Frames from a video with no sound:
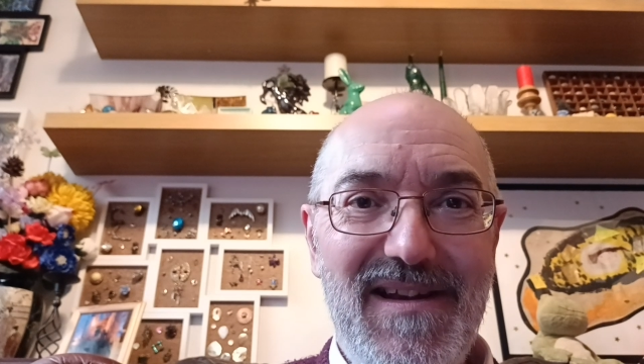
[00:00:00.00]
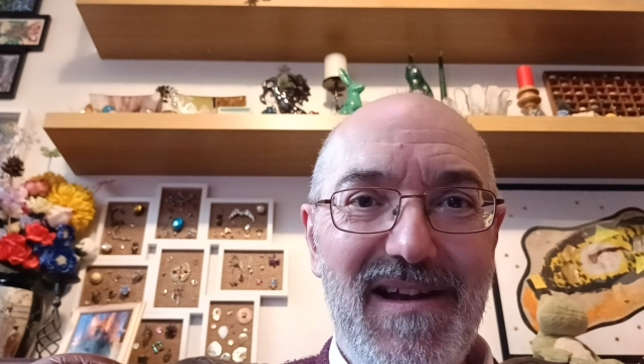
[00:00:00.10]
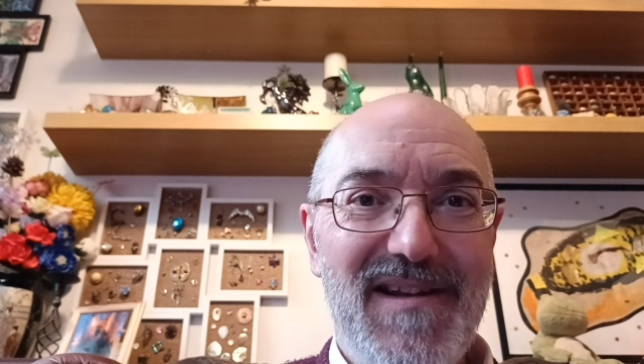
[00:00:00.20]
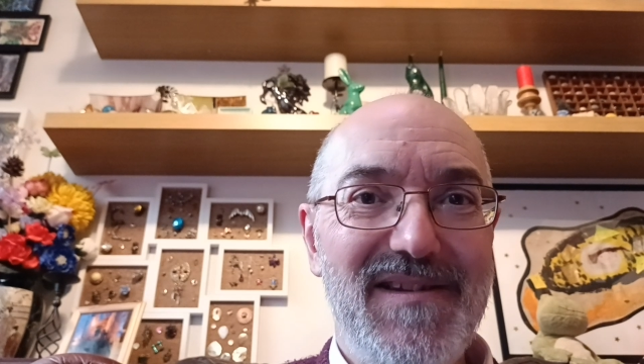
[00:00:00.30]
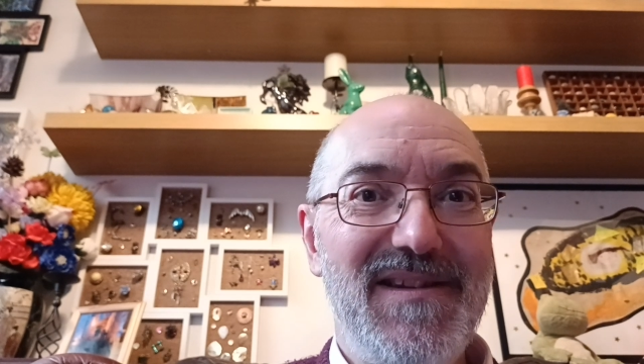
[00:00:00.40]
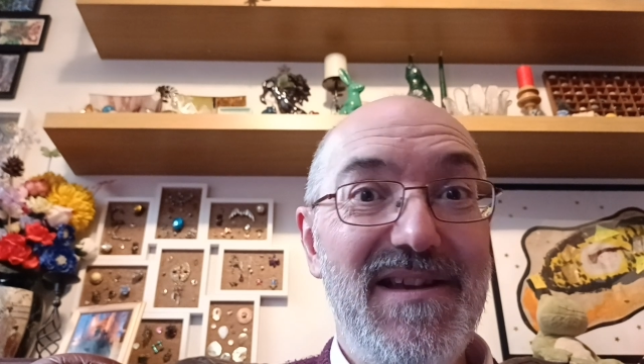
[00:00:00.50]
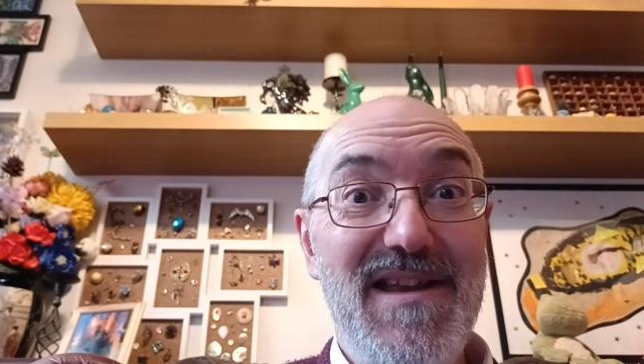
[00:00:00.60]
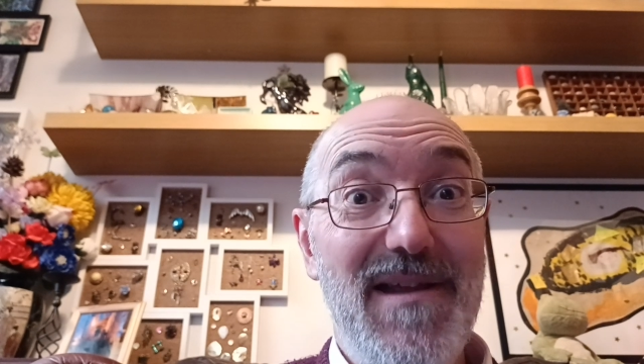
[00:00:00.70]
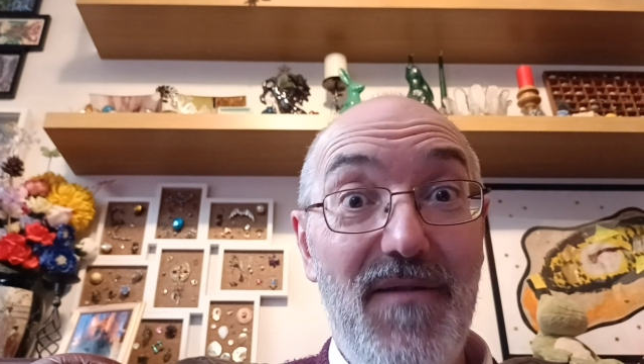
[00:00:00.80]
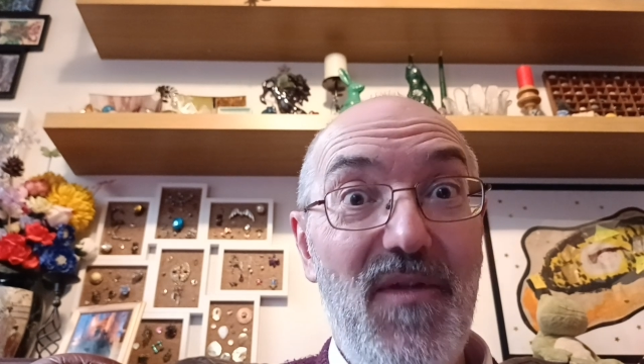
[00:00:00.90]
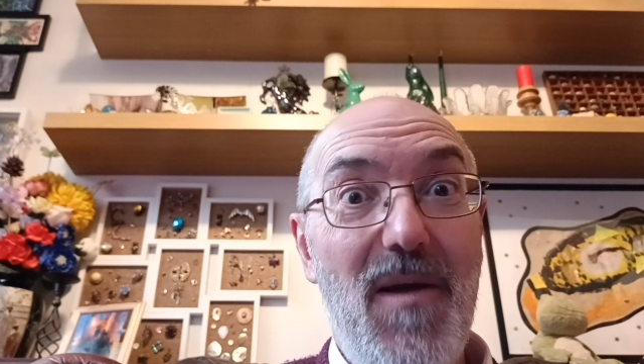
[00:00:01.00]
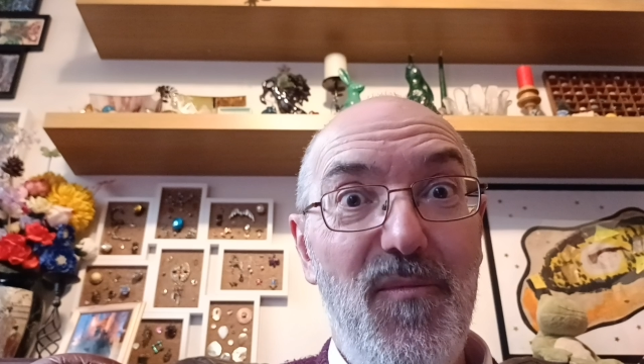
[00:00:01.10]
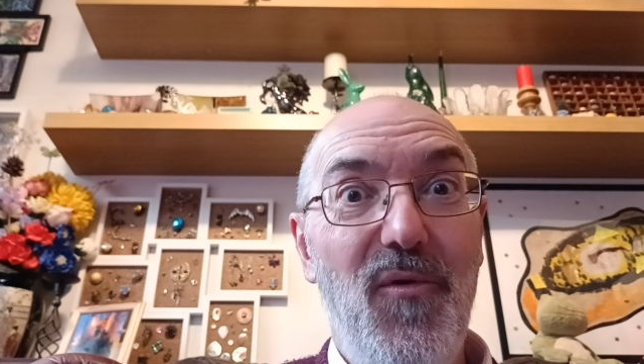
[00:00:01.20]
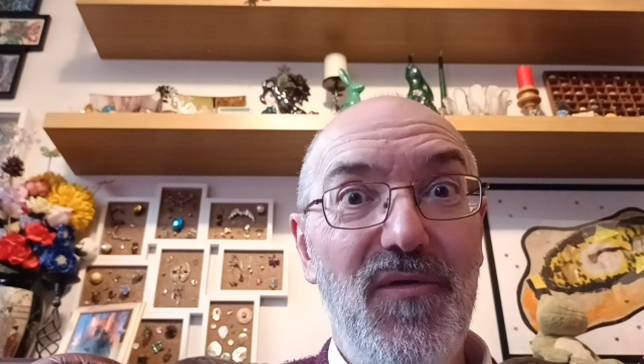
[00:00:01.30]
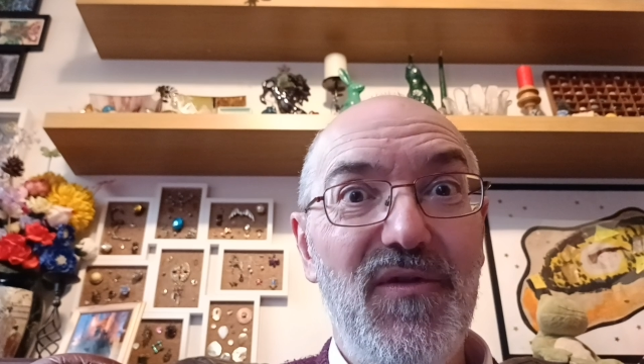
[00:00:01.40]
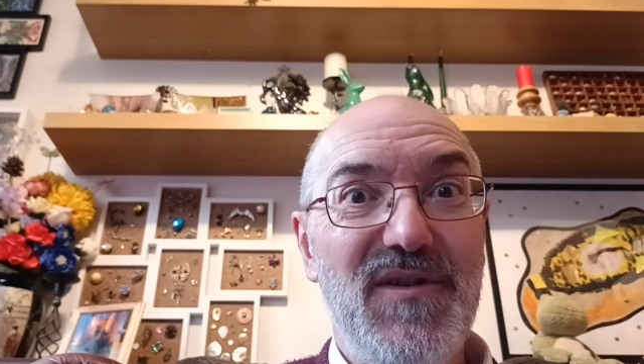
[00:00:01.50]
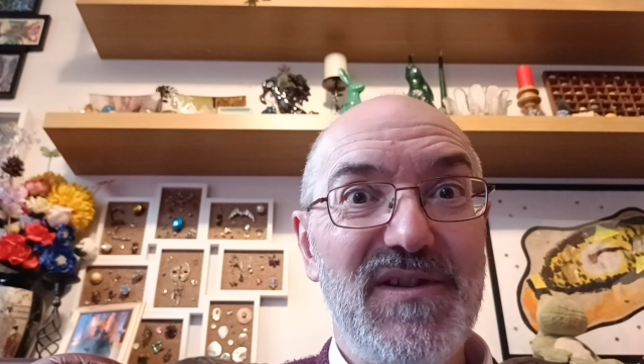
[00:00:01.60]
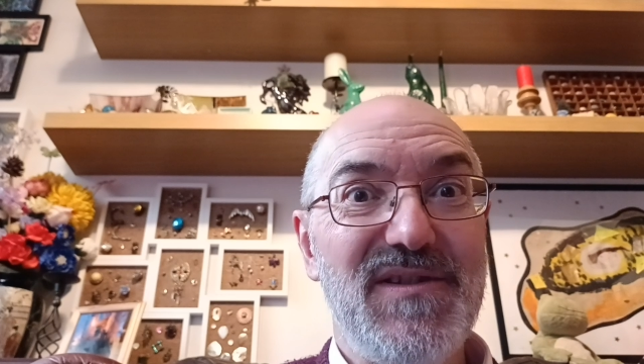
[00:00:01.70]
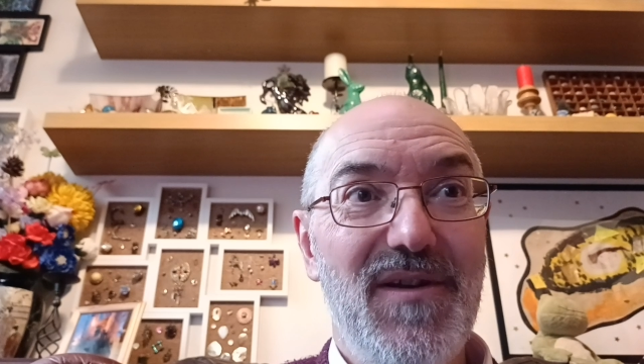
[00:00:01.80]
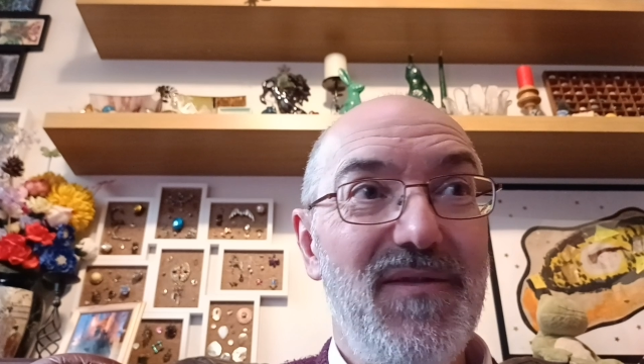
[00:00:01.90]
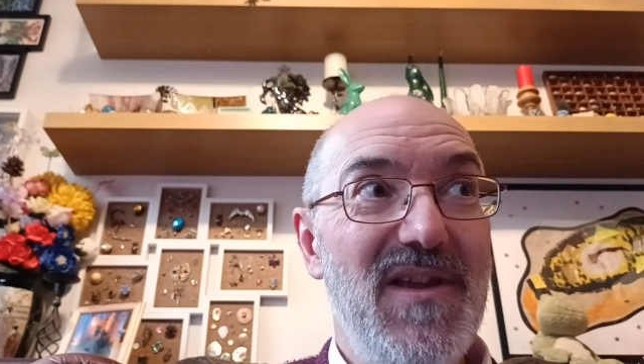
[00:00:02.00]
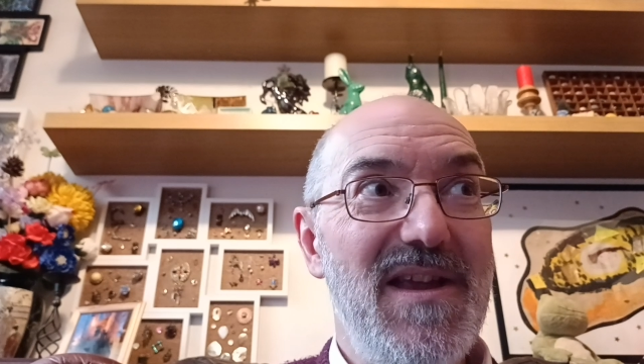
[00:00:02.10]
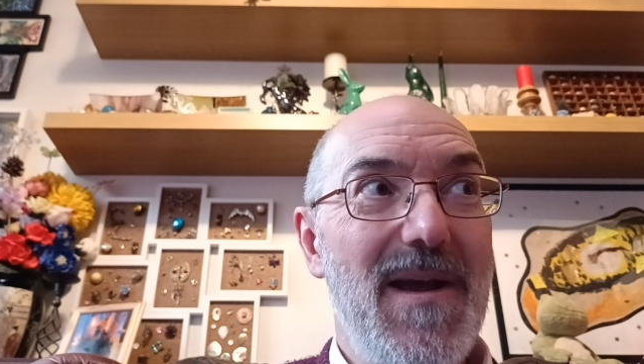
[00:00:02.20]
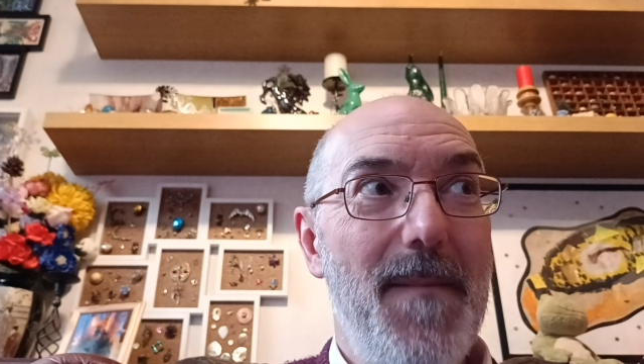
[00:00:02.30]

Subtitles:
And at that point, the